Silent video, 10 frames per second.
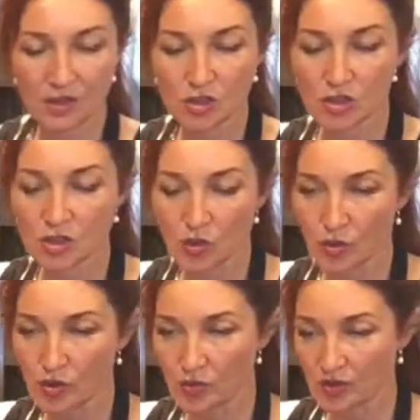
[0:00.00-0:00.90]
So
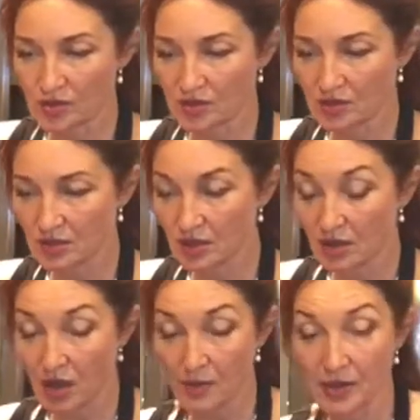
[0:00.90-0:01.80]
curious.
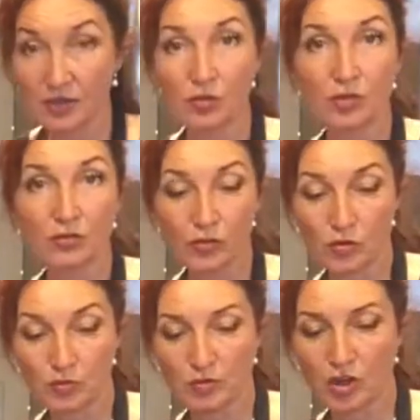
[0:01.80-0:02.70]
I mean, you can of course
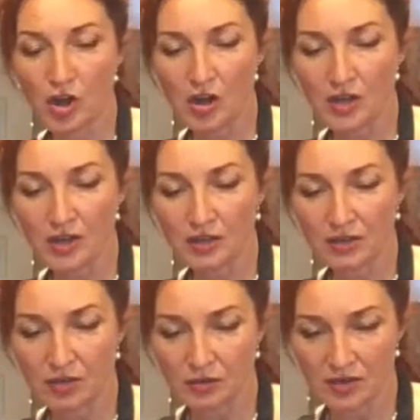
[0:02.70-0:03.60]
put garlic
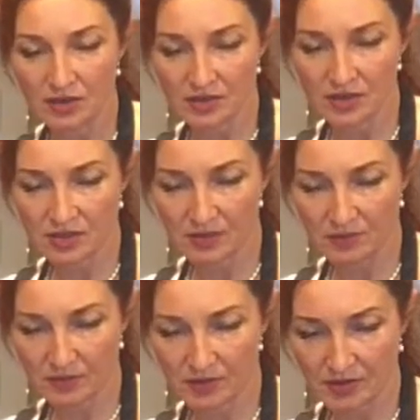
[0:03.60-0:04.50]
and all this other stuff,
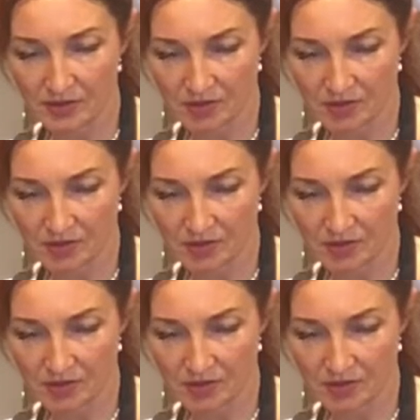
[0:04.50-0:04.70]
but